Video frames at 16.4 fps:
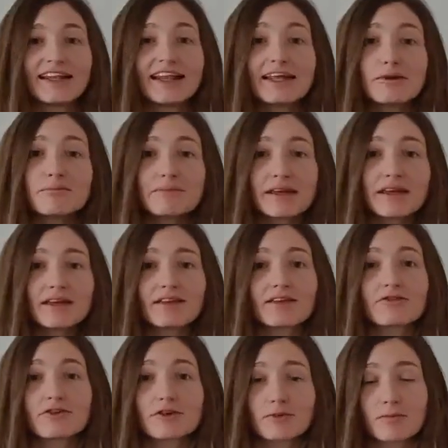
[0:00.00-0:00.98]
Let it be
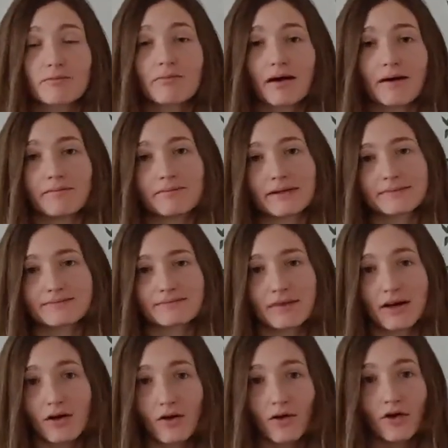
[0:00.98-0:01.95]
the forearm pump
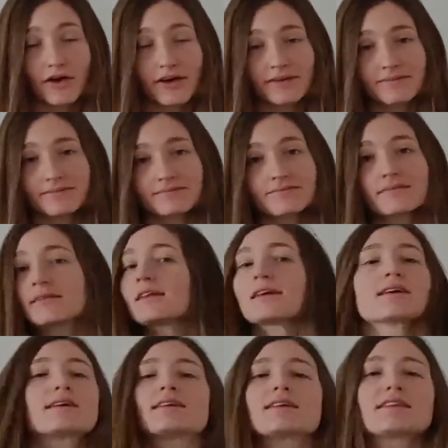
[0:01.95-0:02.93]
or
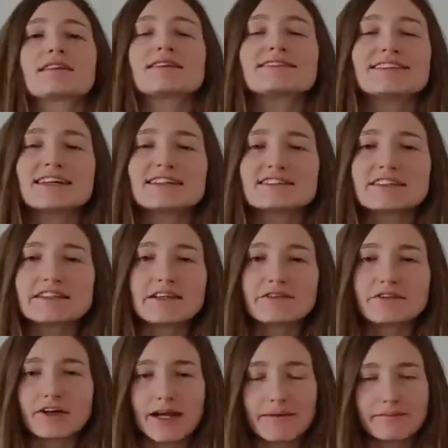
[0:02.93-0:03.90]
the intensity
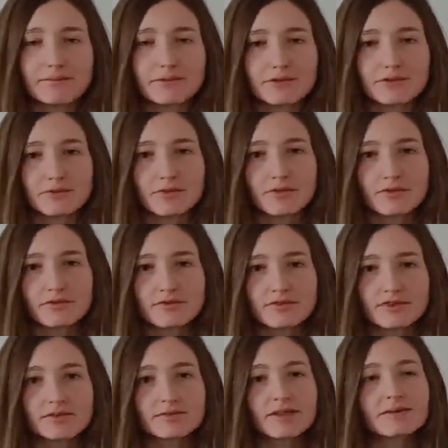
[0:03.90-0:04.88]
of a campus move.
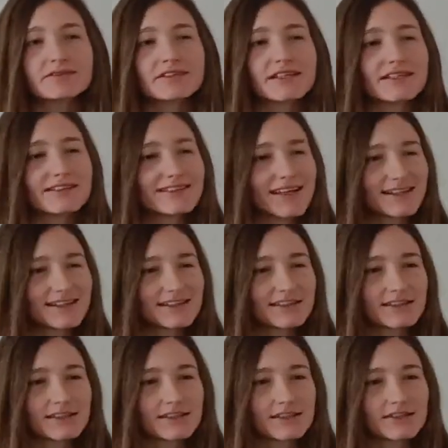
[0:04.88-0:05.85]
Sometimes the
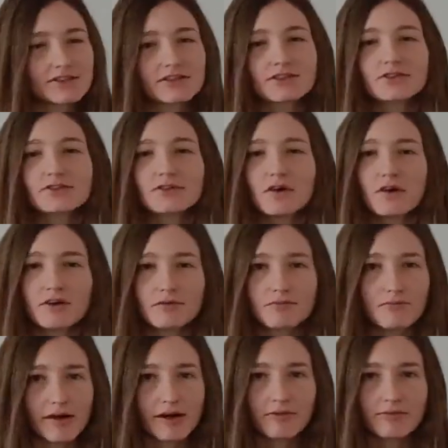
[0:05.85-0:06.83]
intensity is just so
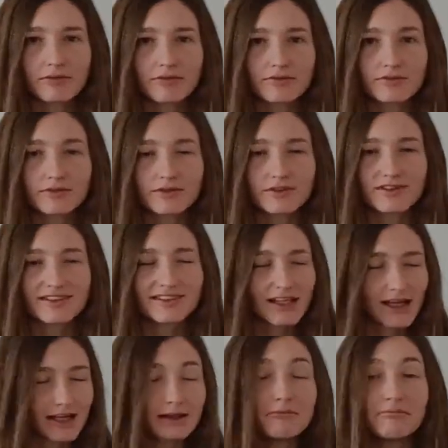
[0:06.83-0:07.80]
unbearable to
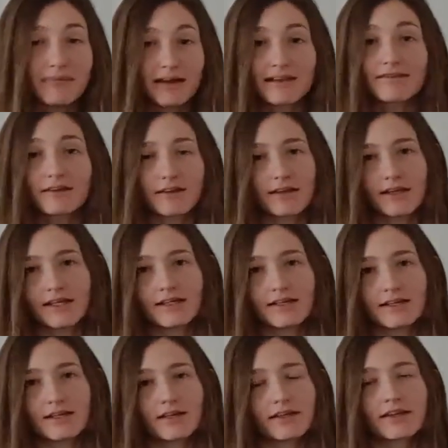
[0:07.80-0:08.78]
stand mentally
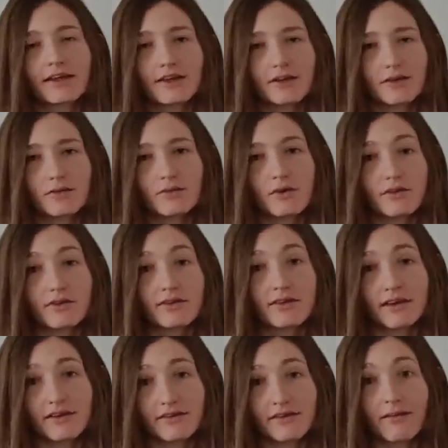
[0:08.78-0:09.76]
that you want
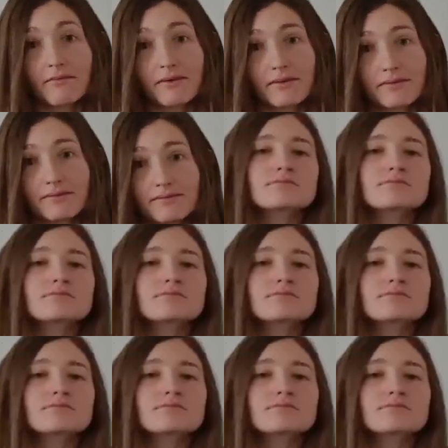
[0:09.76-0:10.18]
to give up.